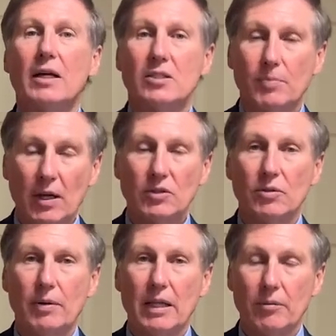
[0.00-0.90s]

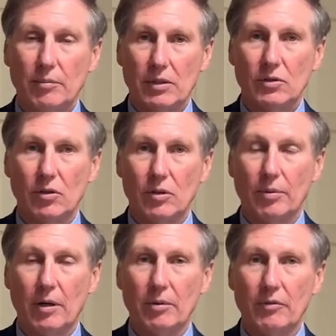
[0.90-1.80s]
sponsored by the Minnesota
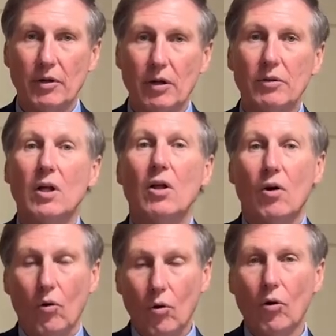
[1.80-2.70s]
Department of Health,
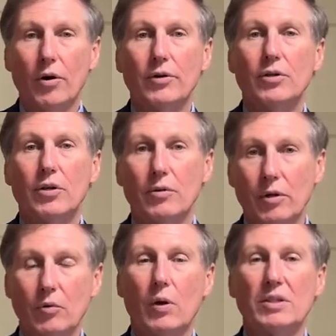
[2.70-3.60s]
or you can
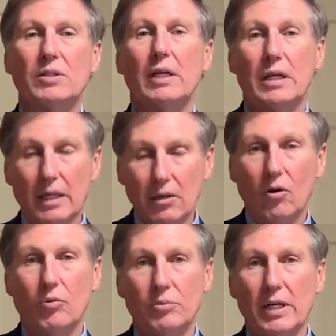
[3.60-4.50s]
request an
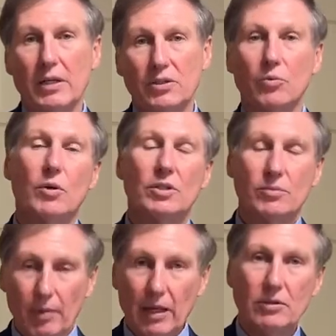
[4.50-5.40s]
in-home test where it's
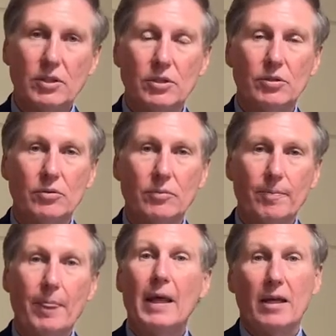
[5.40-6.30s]
mailed to you,
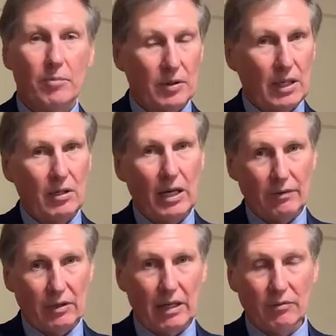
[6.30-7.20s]
but then you
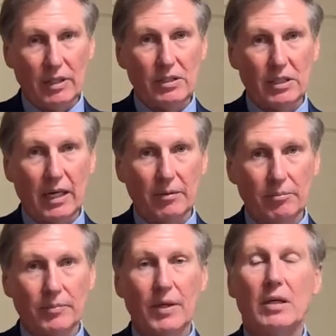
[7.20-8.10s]
have to have lead time,
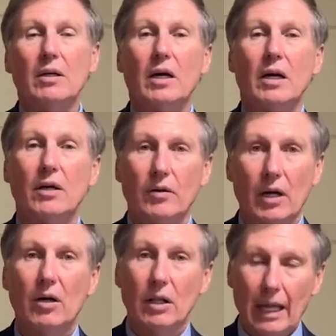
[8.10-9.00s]

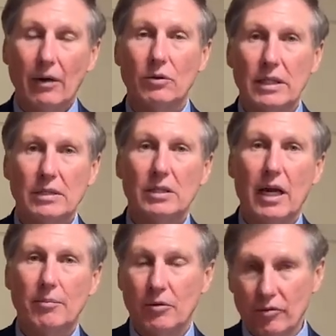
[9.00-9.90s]
or allow lead
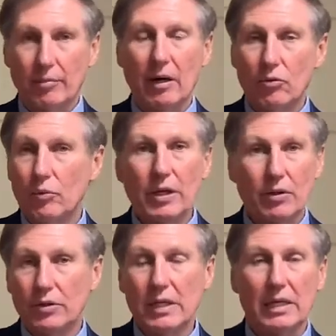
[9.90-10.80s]
time of about a week
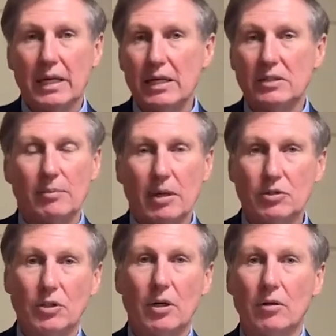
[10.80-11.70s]
or 10 days, I'm not
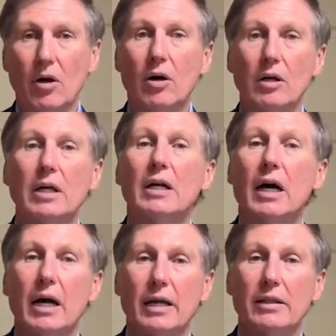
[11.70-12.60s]
sure how long,
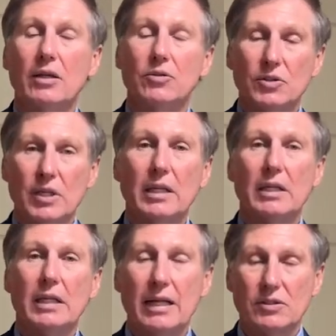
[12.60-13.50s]
and then you send
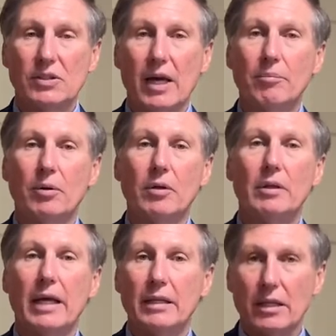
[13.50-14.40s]
in that sample,
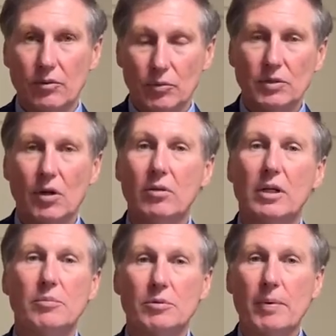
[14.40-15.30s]
and then the result
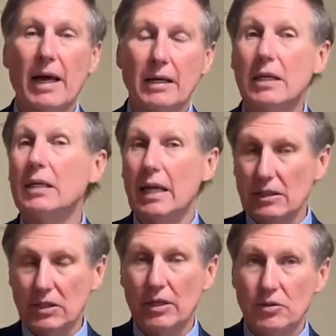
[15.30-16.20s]
comes back in,
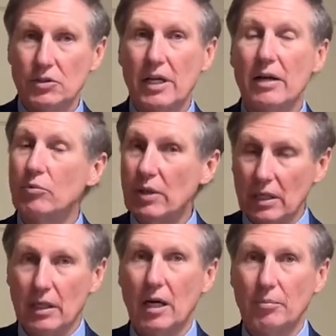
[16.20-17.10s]
as I understand,
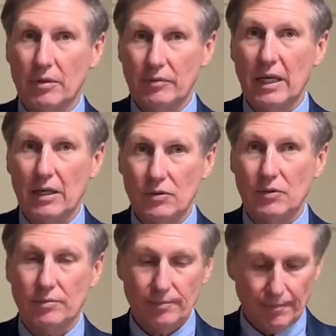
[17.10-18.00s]
within a couple of
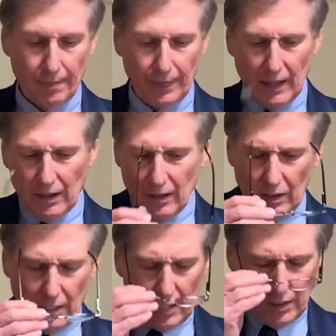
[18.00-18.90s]
days.
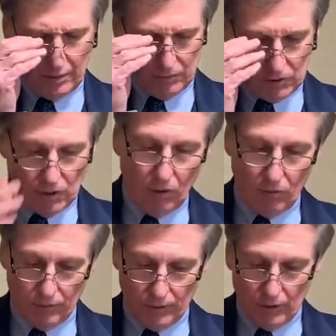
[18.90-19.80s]

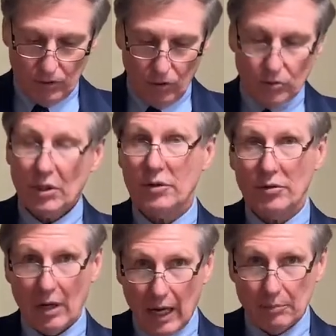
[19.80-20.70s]
So those are
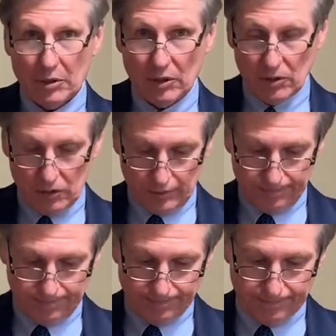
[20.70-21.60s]
your options
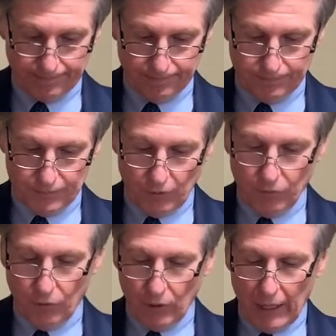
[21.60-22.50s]

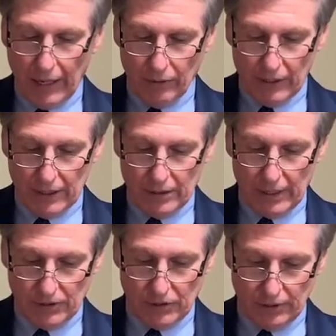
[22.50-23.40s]
for how to get
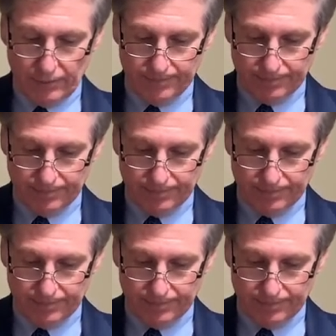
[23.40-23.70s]
tested.